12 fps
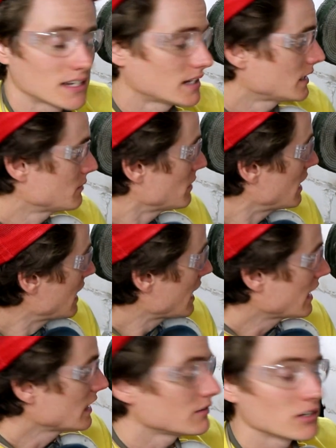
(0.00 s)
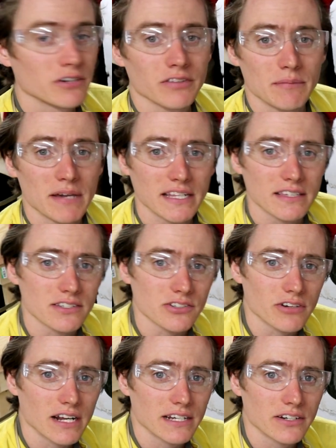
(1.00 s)
I don't even know if they make this
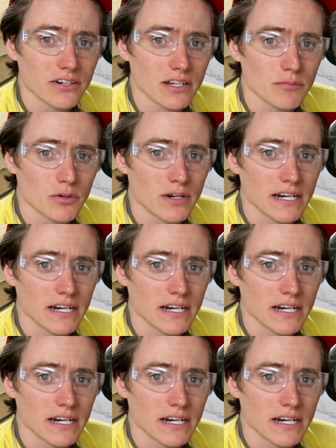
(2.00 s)
grinder anymore.